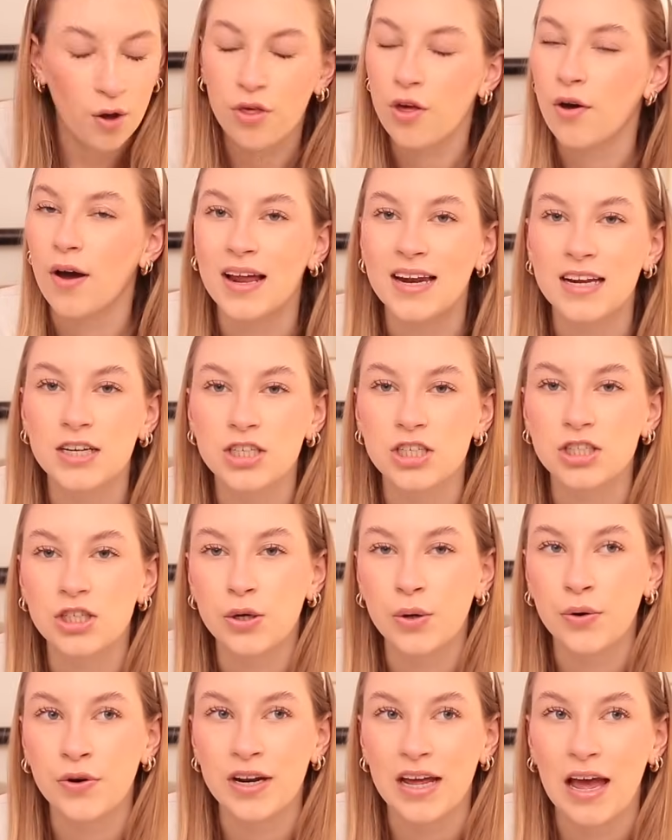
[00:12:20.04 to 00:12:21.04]
Although I literally
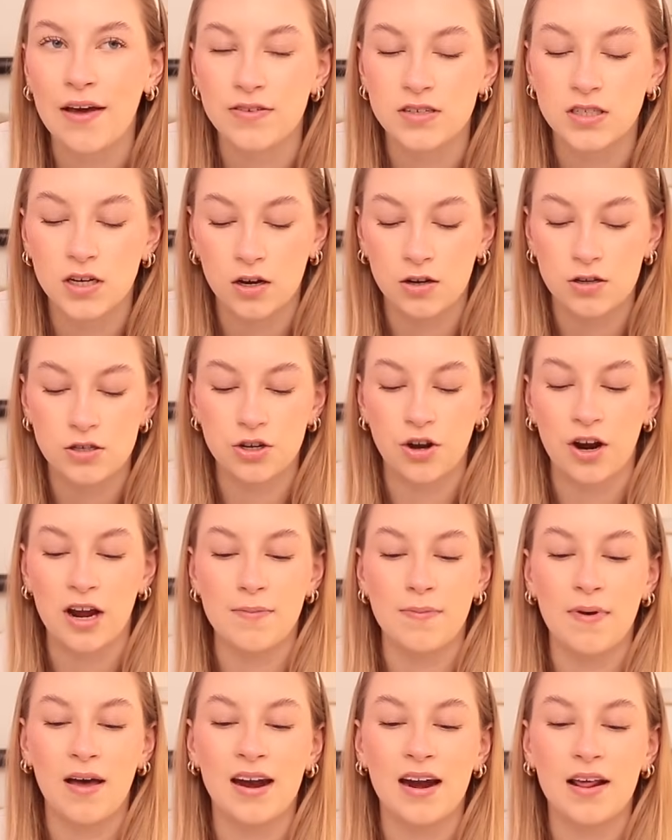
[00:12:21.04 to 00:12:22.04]
do already have a tongue
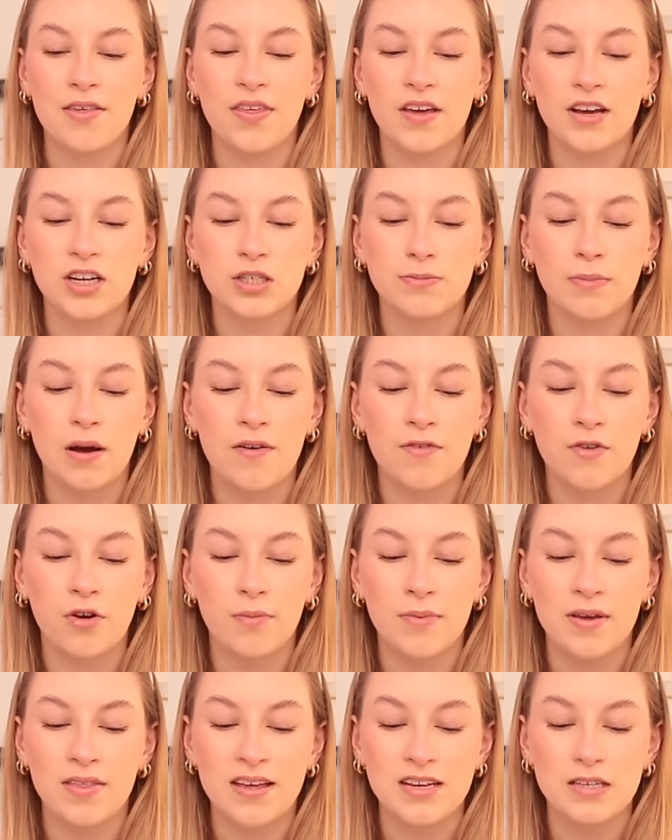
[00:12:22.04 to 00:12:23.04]
scraper, and I think she might have
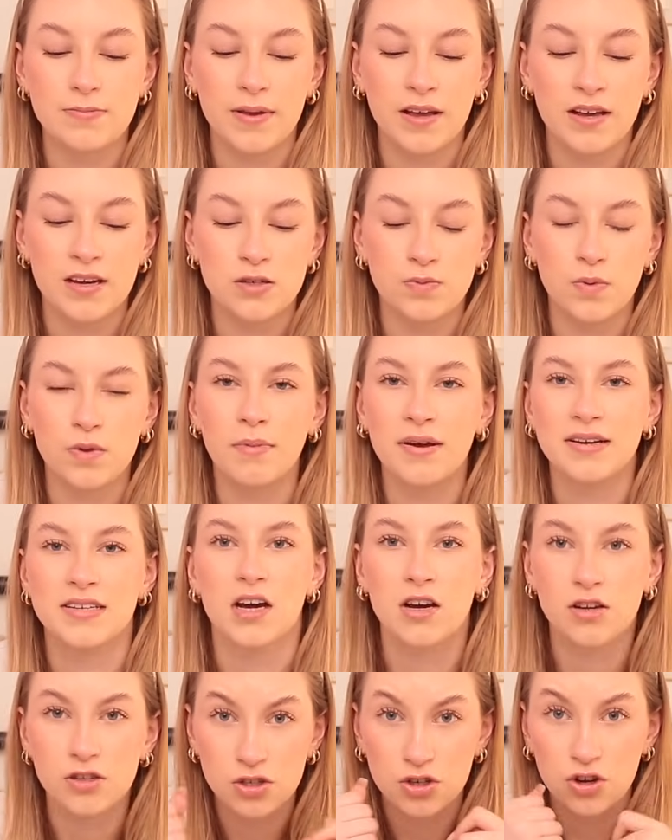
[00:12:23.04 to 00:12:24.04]
got me this because with my
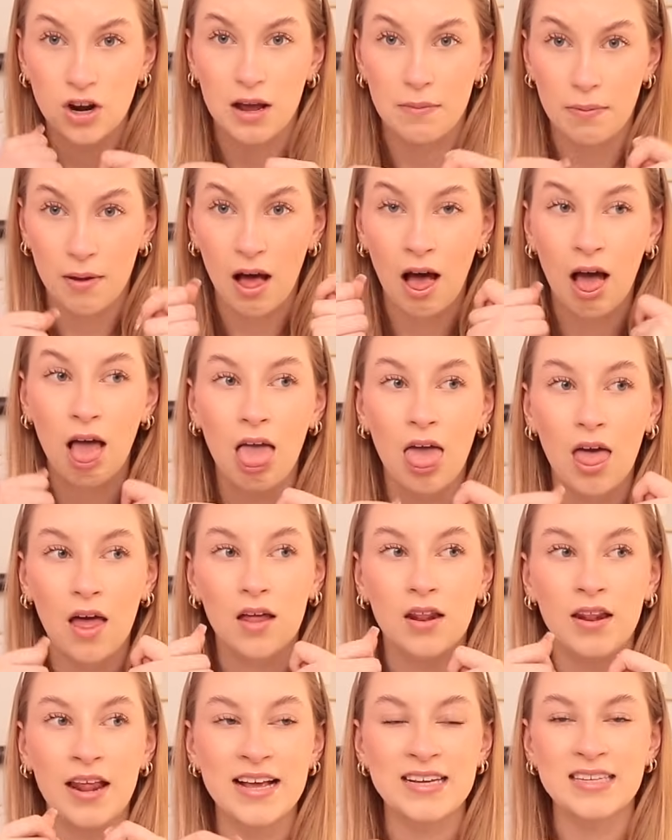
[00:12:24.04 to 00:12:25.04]
tongue scraper,
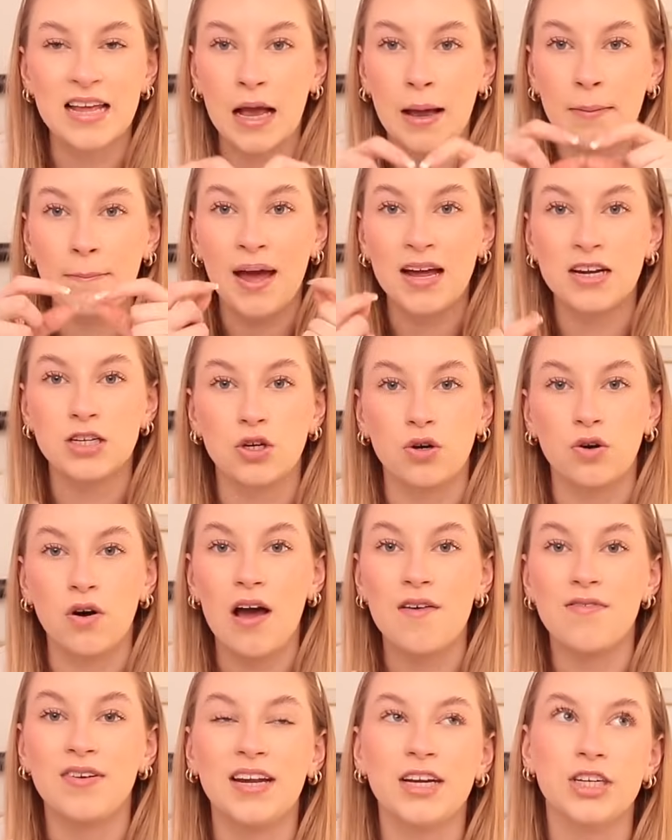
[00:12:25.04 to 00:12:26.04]
it's like metal.
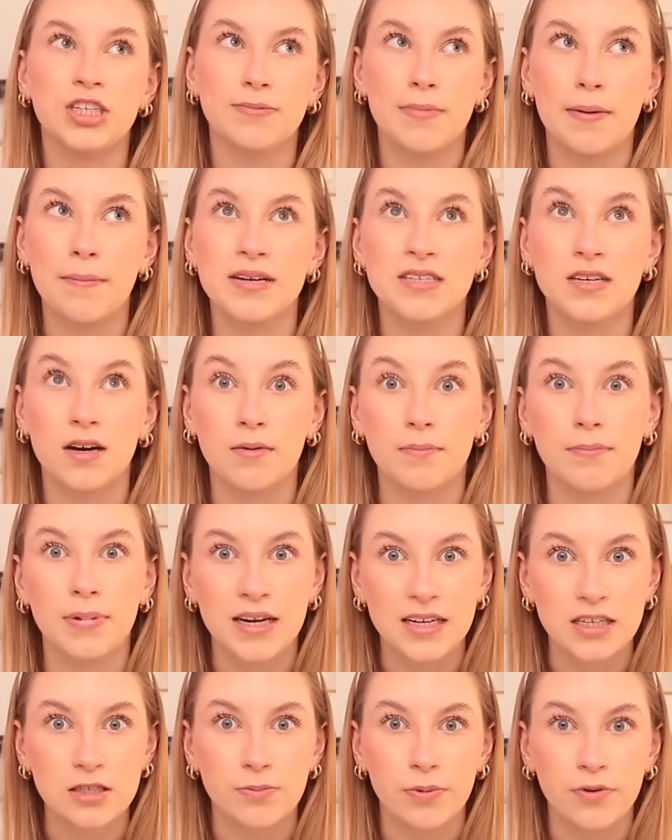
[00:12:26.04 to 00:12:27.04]
I've literally made my tongue
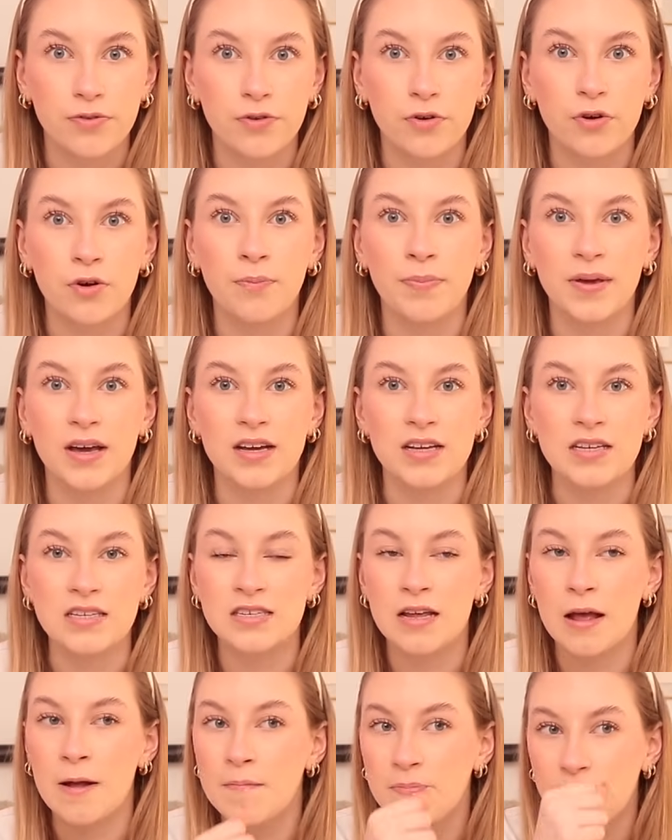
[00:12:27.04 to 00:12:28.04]
bleed before because
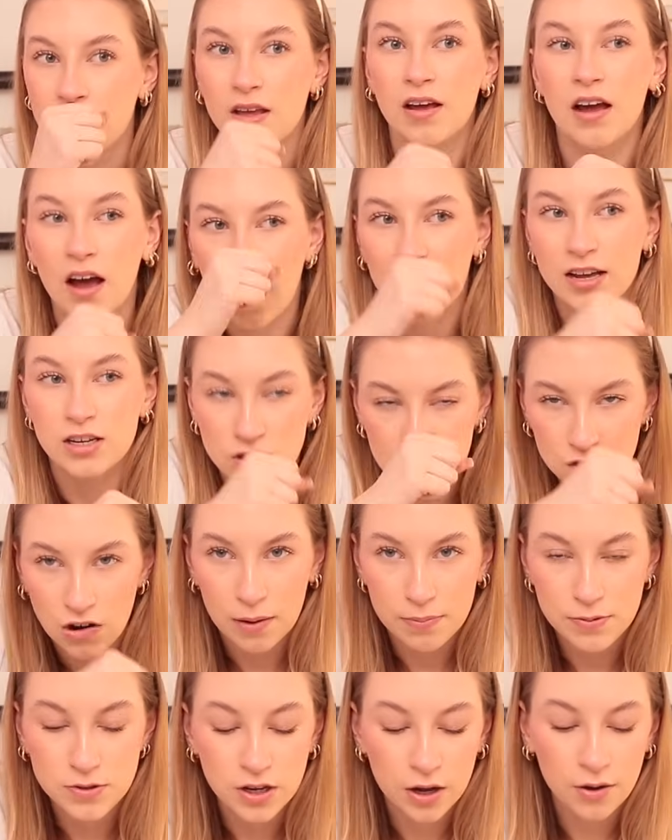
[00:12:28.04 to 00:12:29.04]
I
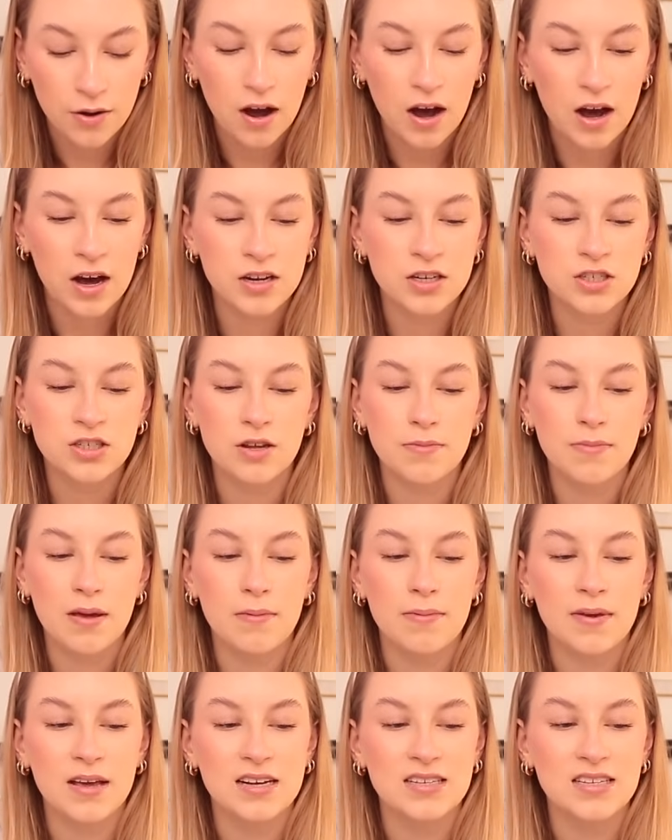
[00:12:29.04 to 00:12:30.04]
scrub so hard. So
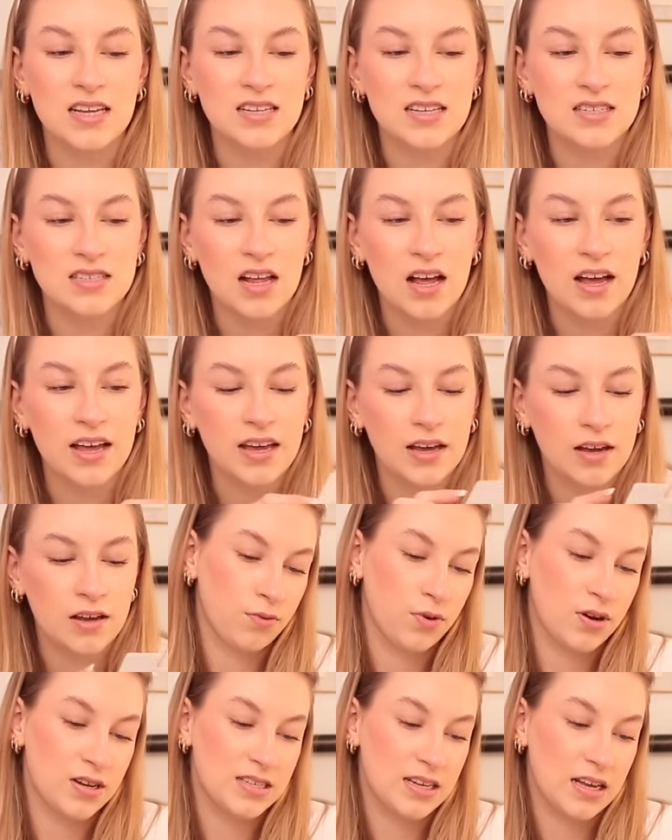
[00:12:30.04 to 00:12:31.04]
maybe because this is like,
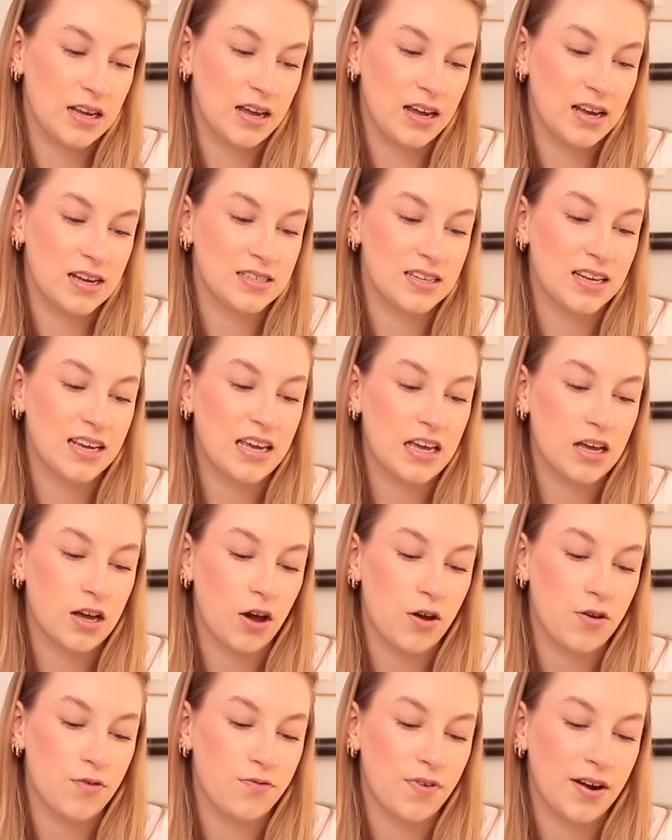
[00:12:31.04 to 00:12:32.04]
what is it? It's
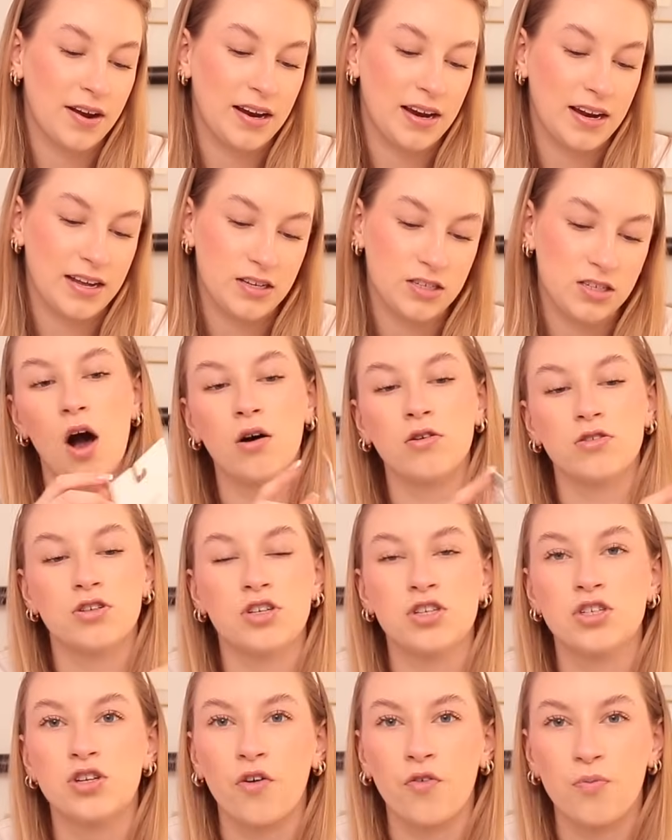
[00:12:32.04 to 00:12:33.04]
eco-friendly,
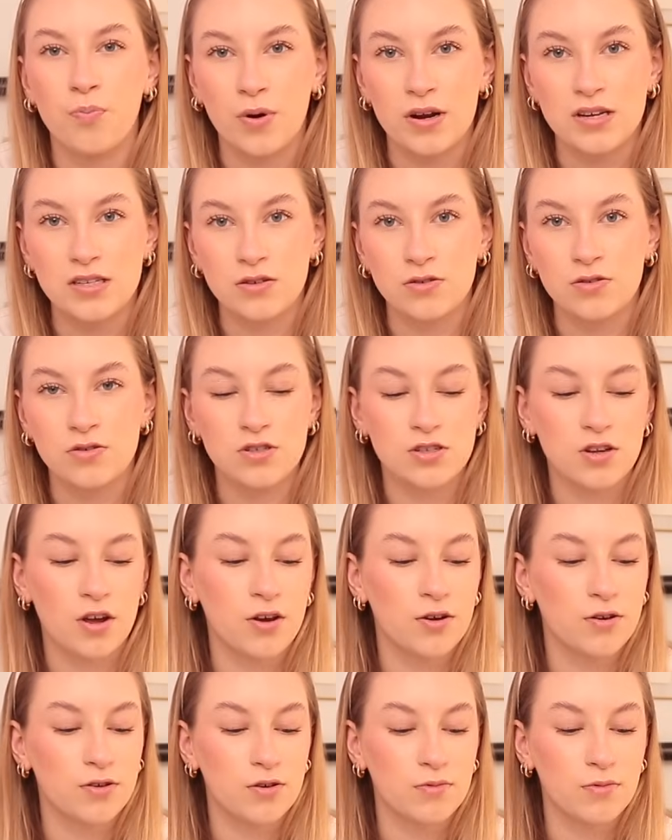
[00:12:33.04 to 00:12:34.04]
ultra soft bristles. So
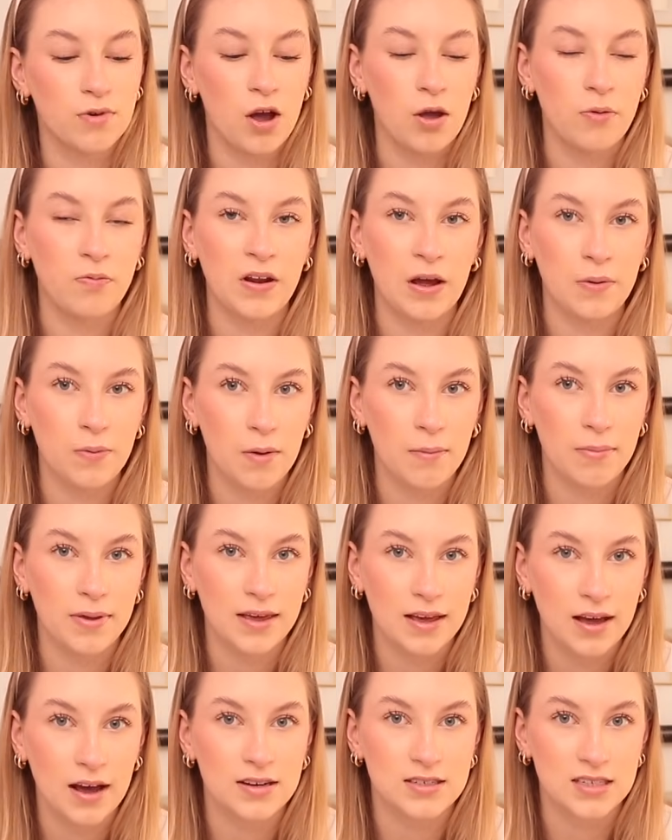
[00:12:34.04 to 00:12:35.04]
hopefully I won't be
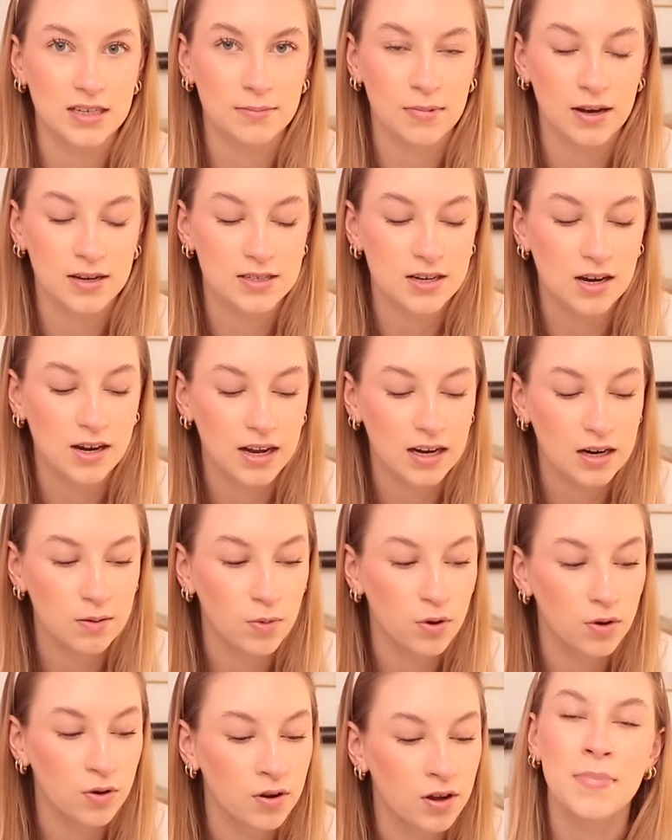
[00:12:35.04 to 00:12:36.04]
cutting my tongue
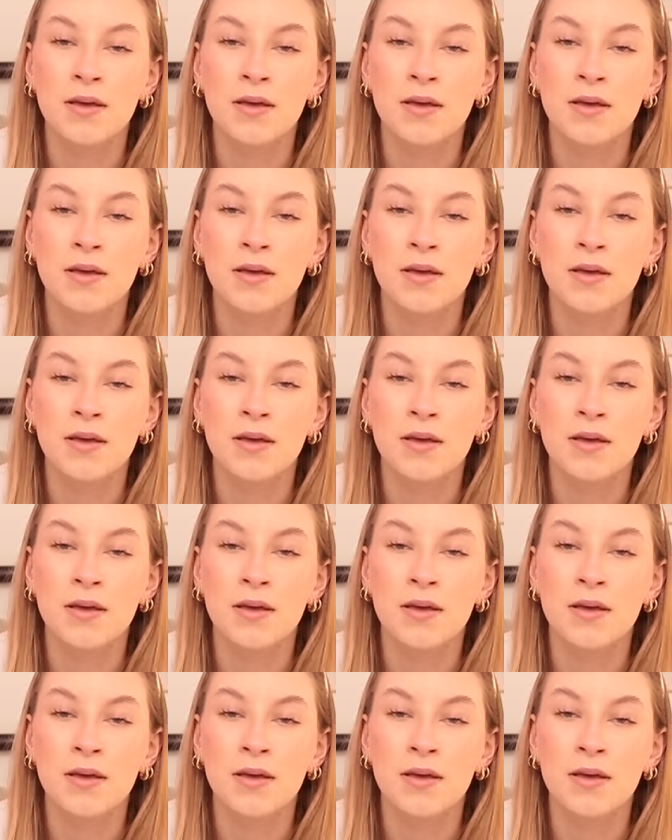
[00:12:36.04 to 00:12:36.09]
anymore.